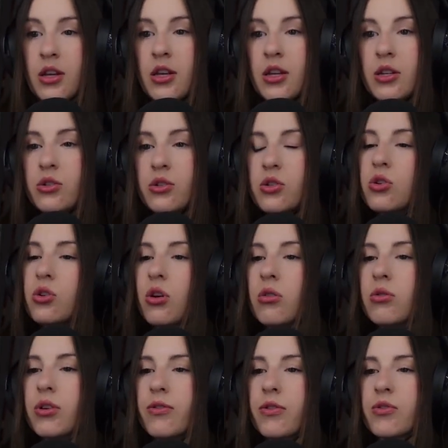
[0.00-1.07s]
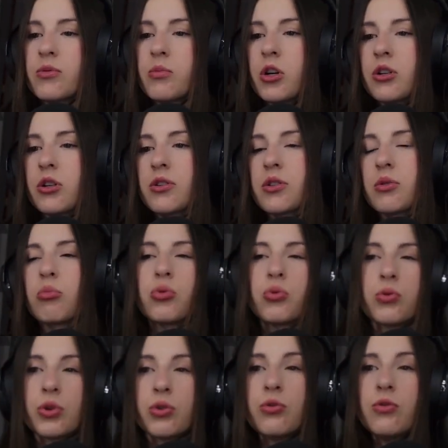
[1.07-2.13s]
to know if those markers
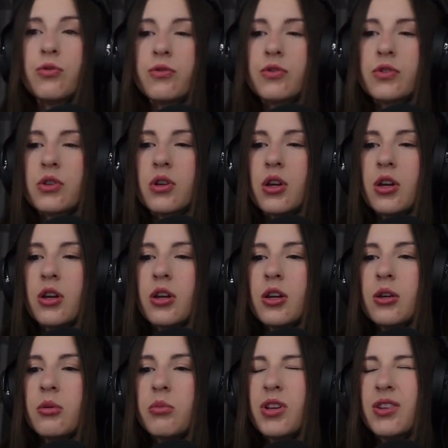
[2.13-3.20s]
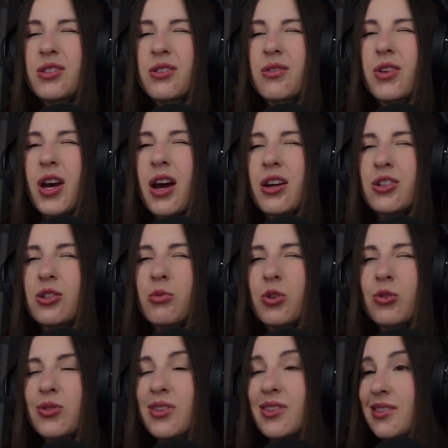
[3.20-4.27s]
improved because of the
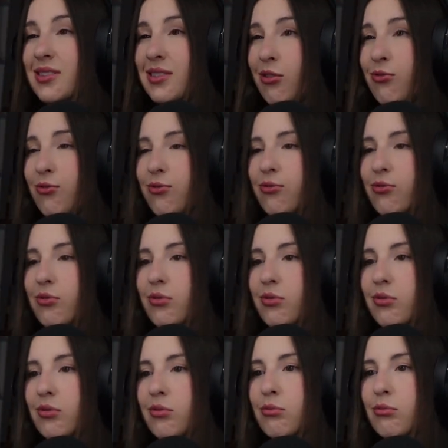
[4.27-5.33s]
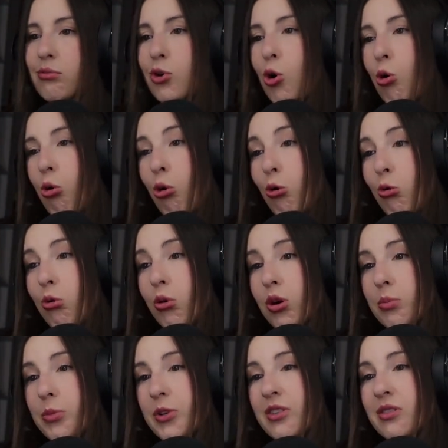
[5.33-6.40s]
Hashimoto's itself or
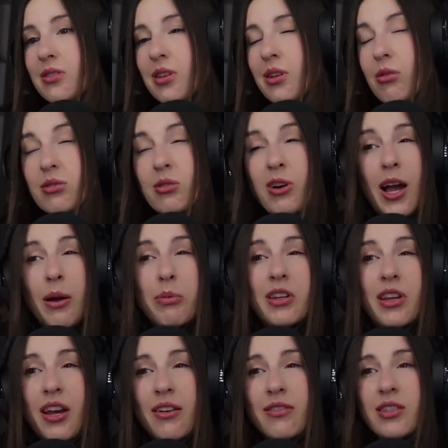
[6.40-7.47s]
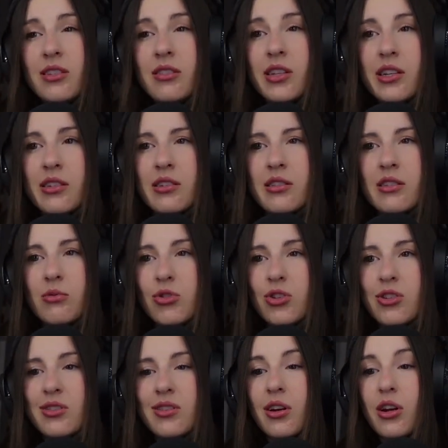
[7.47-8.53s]
because they also happen to have celiac disease. We
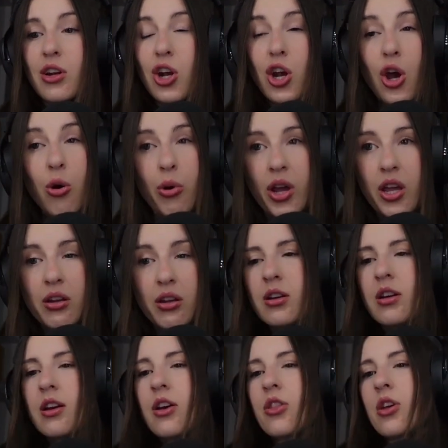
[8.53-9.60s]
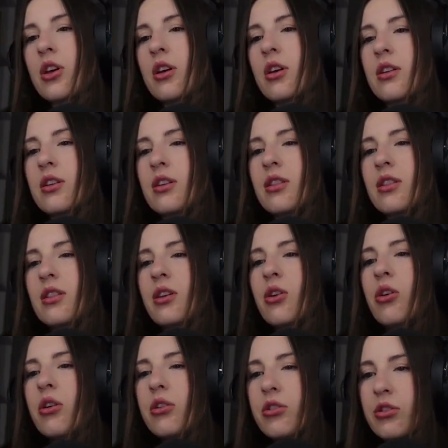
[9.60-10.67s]
just know it. And then the
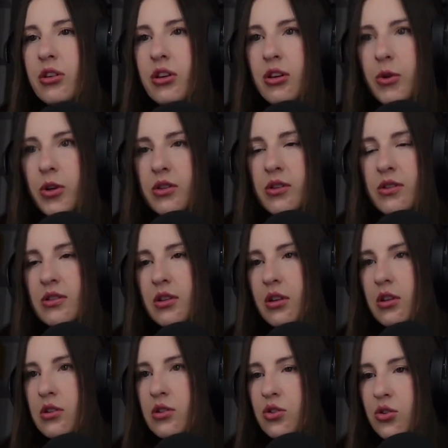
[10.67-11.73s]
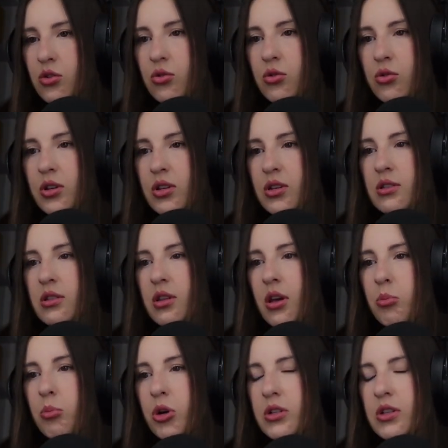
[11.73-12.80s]
other thing about this study too is that
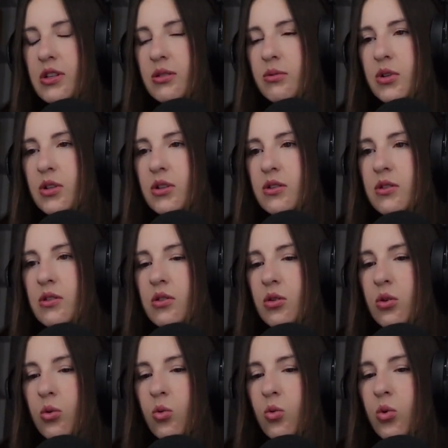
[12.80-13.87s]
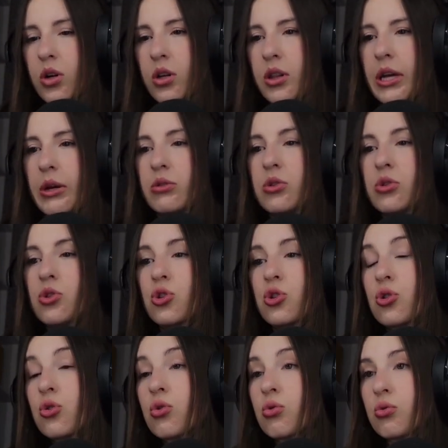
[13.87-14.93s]
participants were allowed to
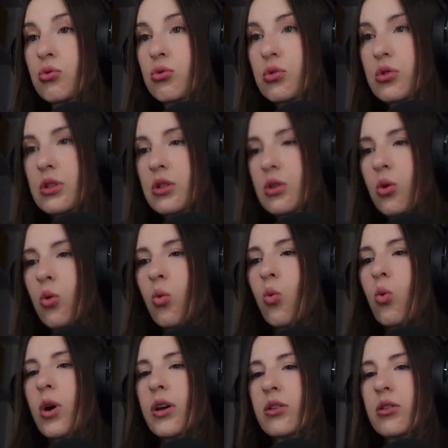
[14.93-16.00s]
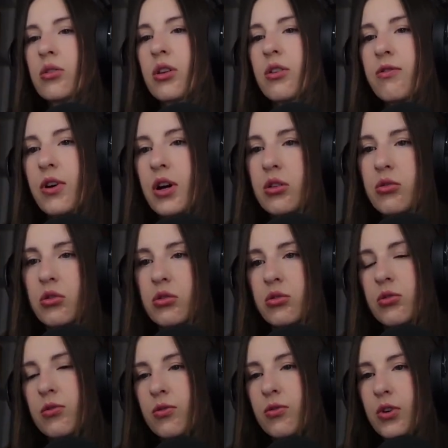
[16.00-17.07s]
choose whether they follow the
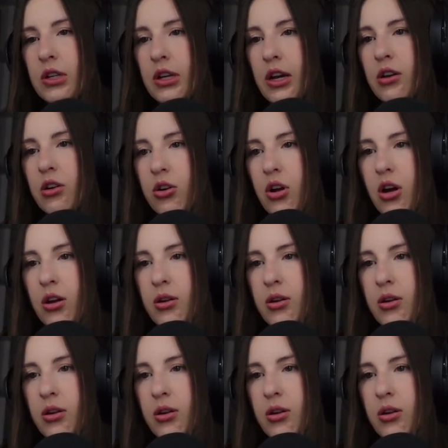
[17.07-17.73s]
gluten-free diet or not.